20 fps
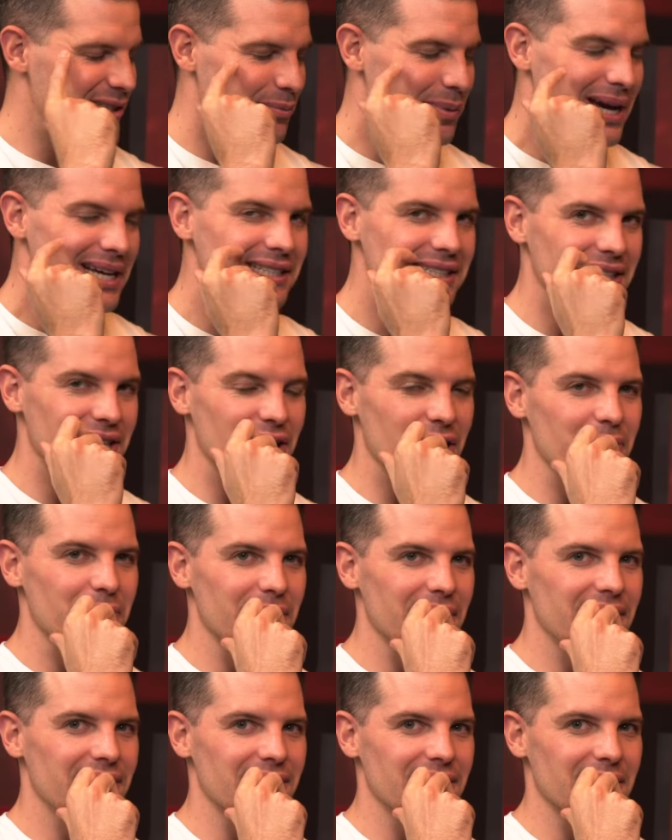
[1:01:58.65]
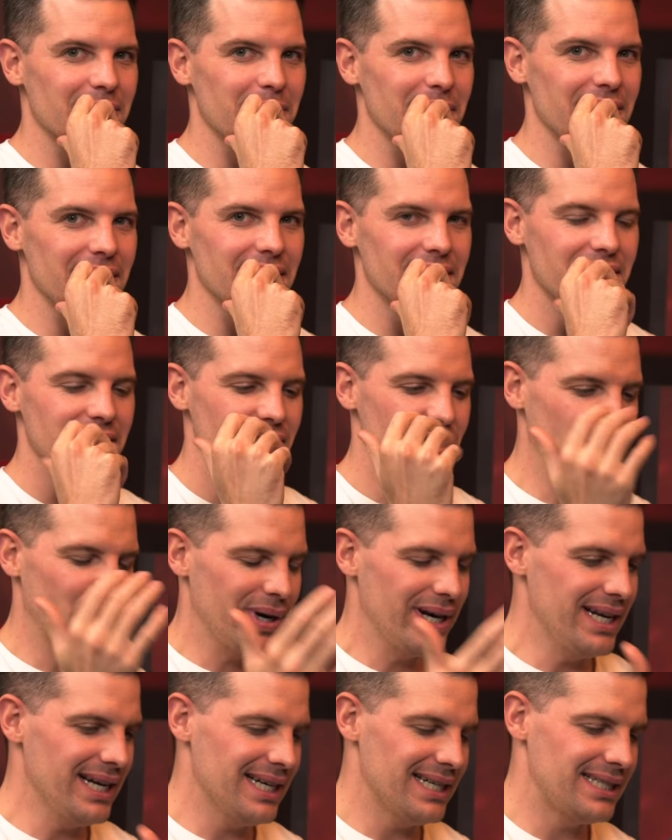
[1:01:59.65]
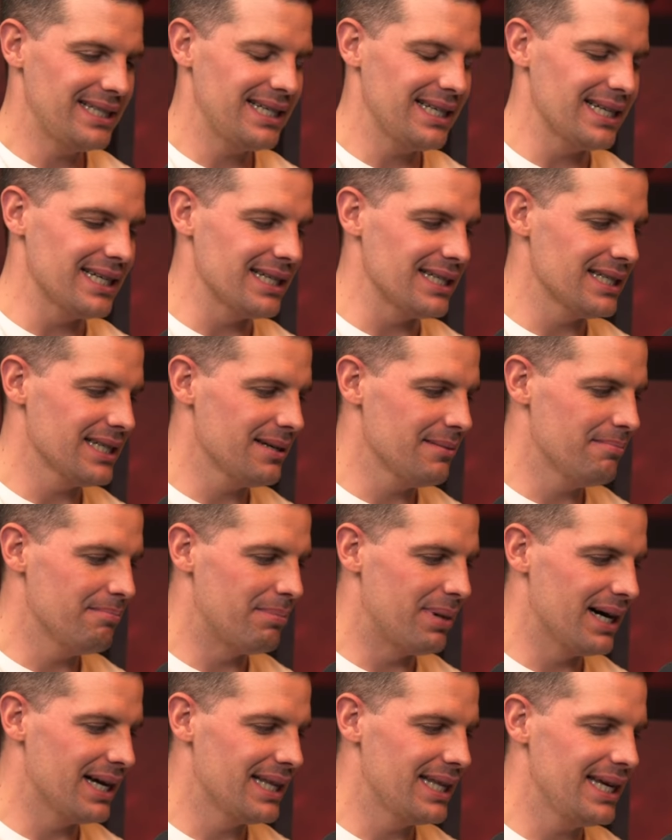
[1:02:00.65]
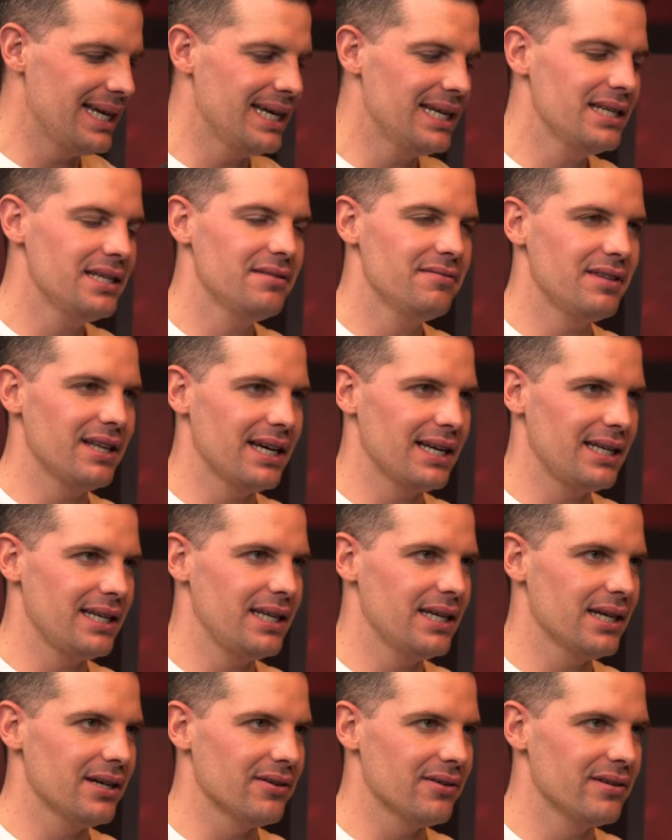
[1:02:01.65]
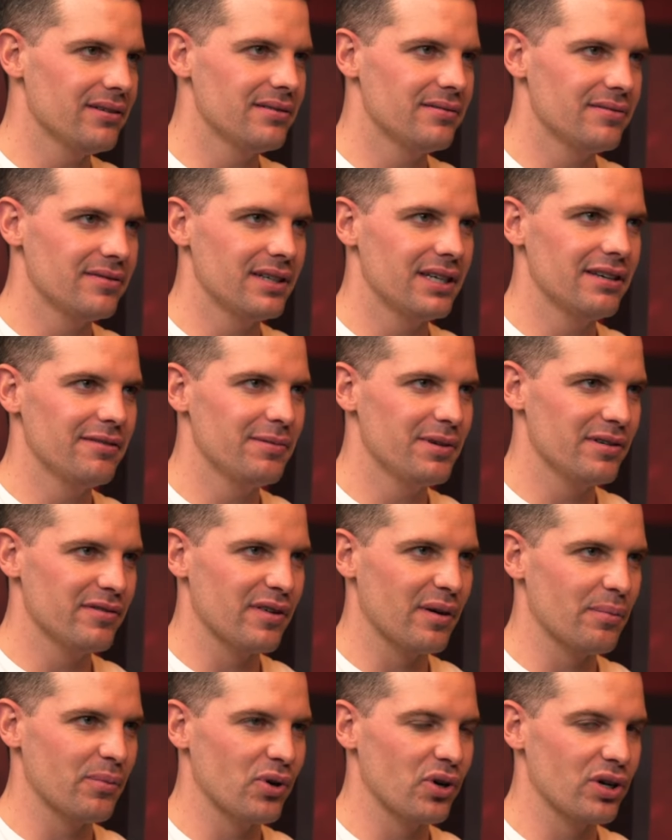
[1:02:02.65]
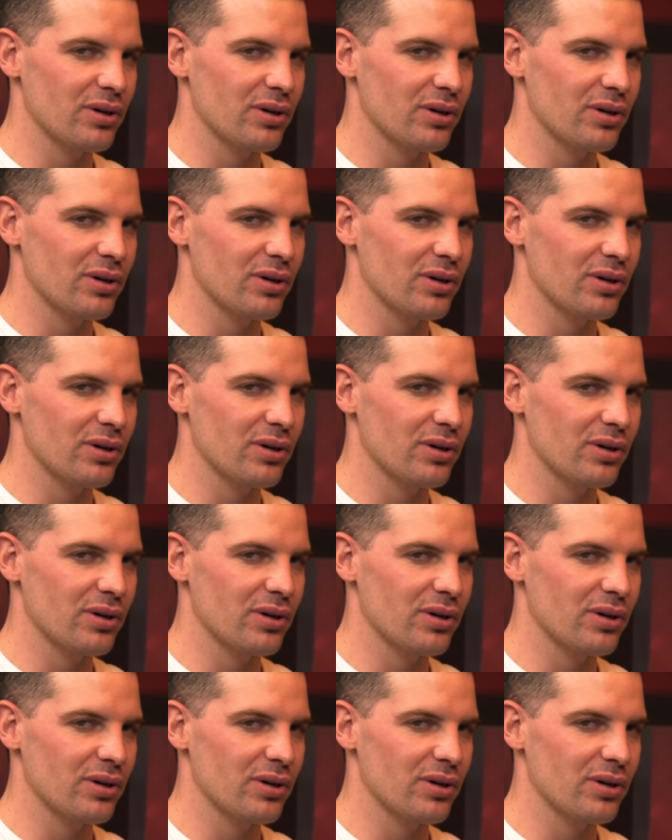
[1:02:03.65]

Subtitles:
amazing though, because this is 2018. By the end of that year, and forgive me if I'm